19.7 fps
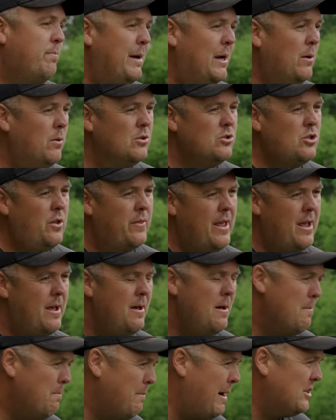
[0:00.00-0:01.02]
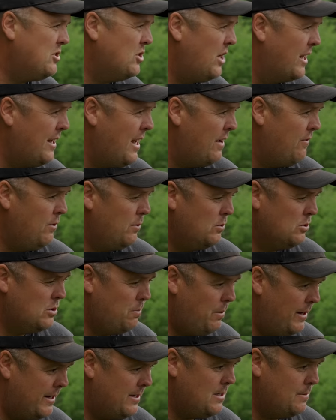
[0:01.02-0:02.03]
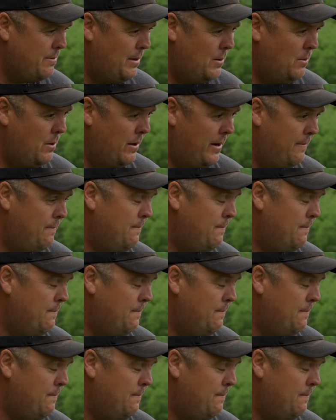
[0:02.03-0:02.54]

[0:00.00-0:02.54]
Big ones on there. Match Lake definitely was the place to be, wasn't